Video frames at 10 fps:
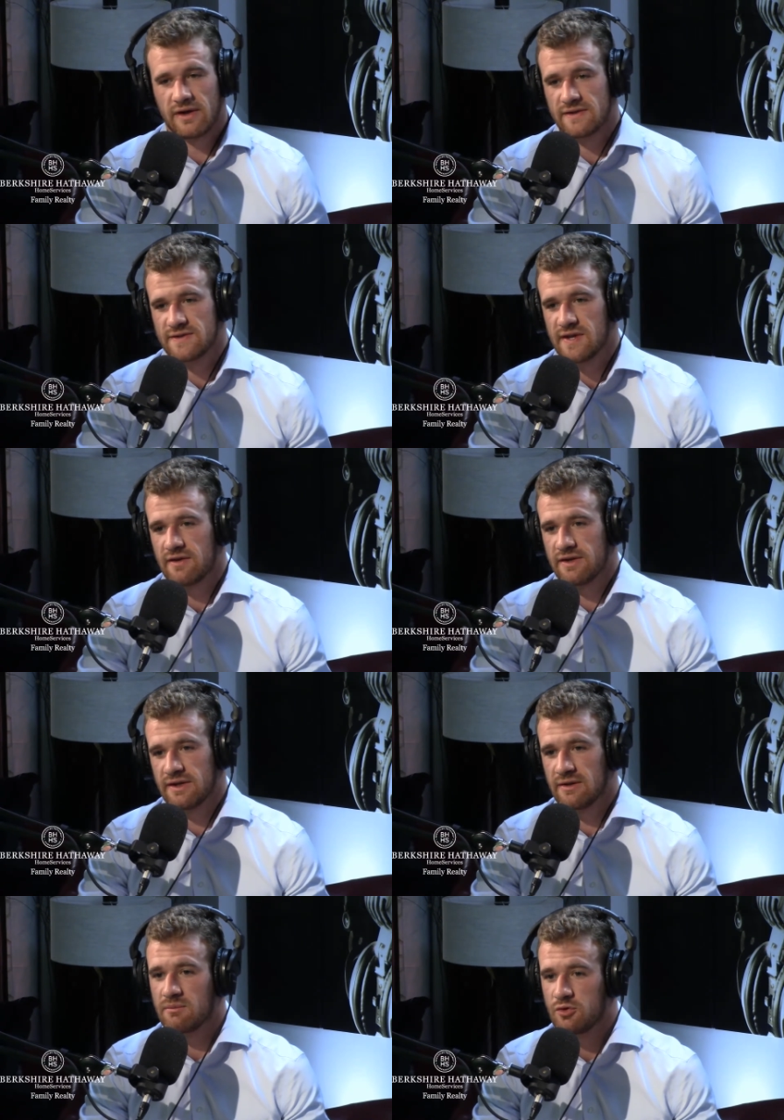and sell it
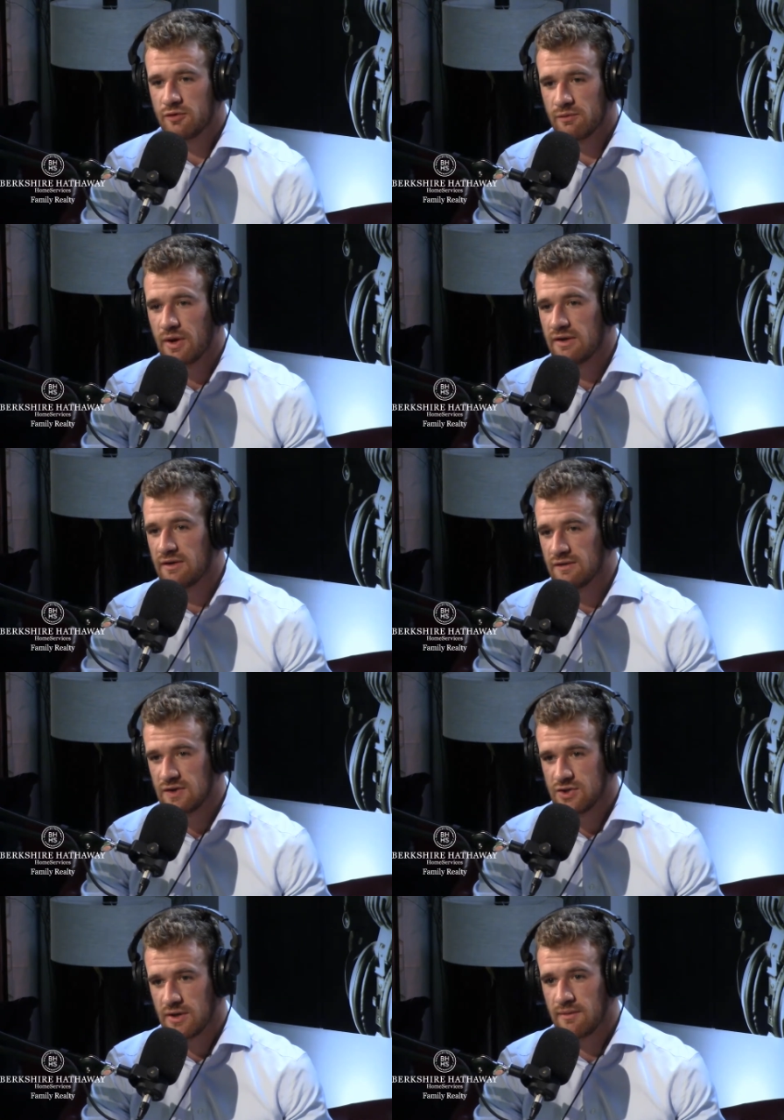in a move-in ready
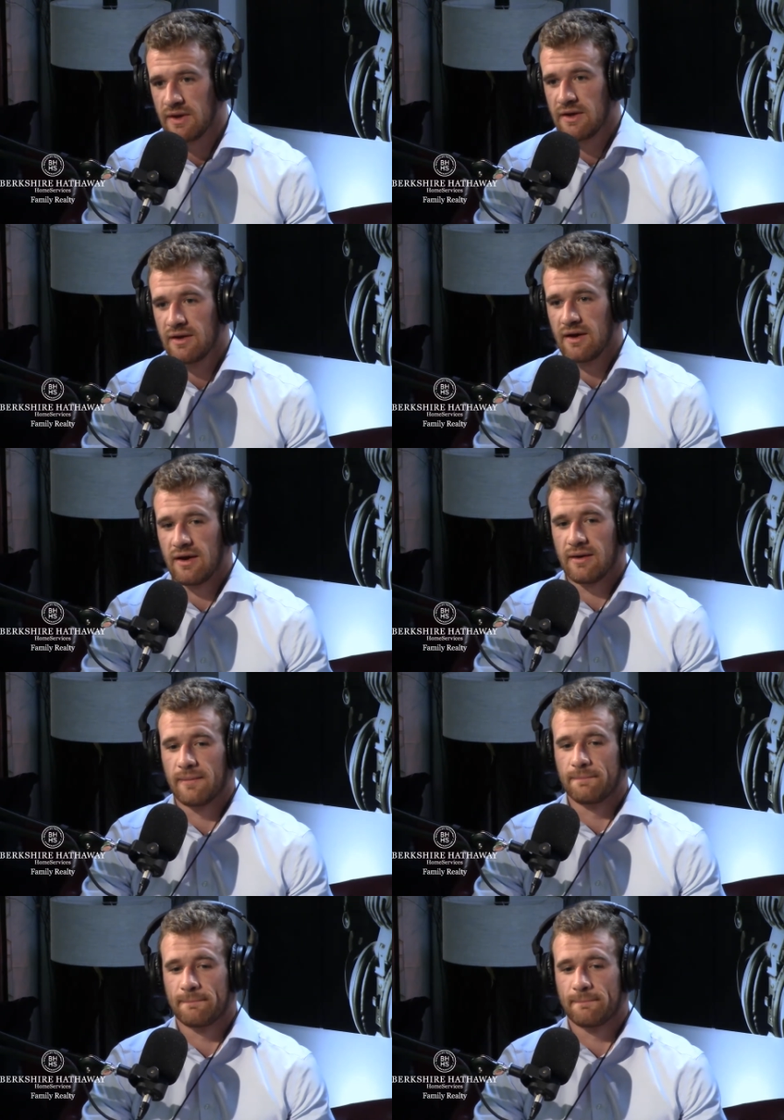condition. Um,